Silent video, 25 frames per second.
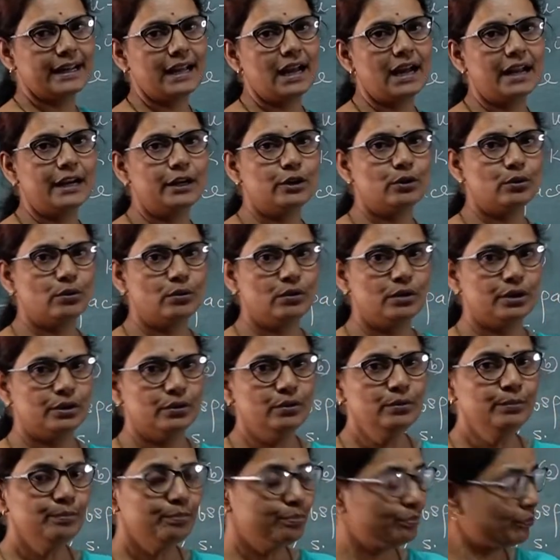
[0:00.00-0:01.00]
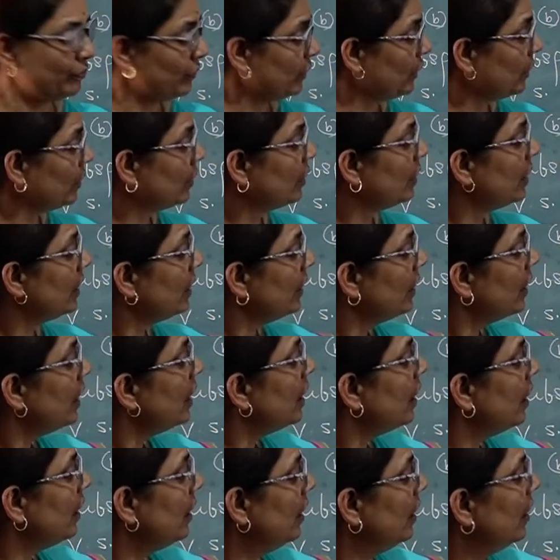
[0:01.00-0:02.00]
I told you
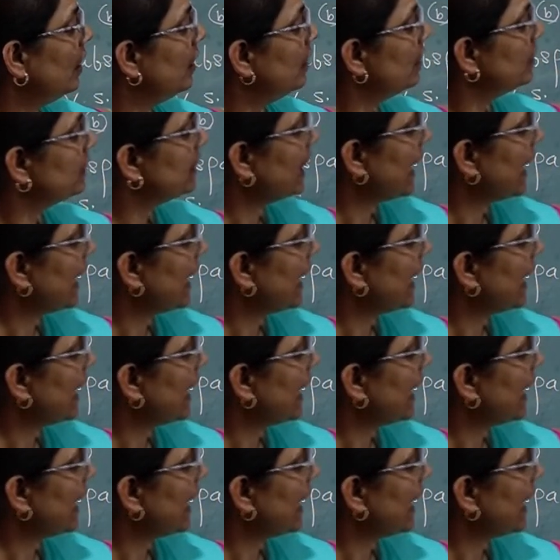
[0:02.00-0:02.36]
the